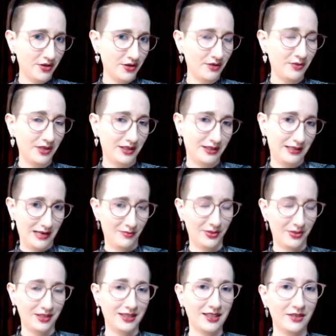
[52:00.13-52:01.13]
know what the dab
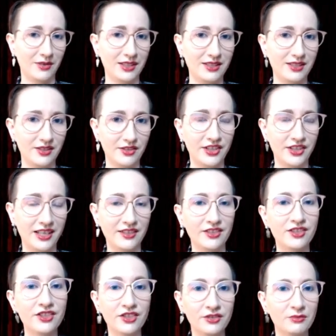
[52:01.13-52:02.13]
is, so I don't know how to
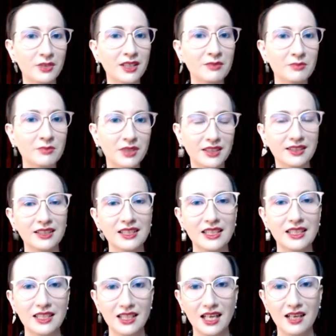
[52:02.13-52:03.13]
do one. But
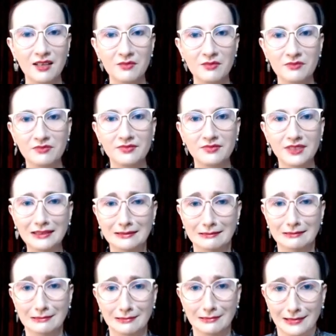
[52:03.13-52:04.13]
um,
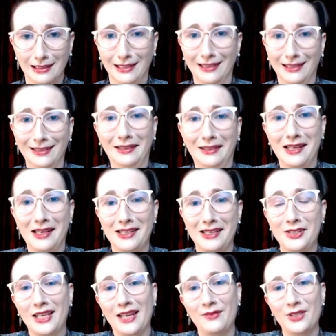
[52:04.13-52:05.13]
he says it's all
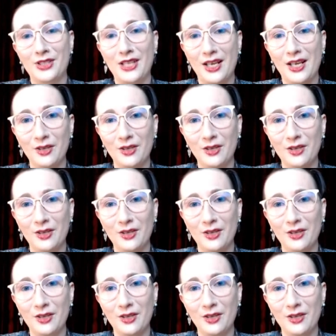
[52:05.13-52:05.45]
acceptable.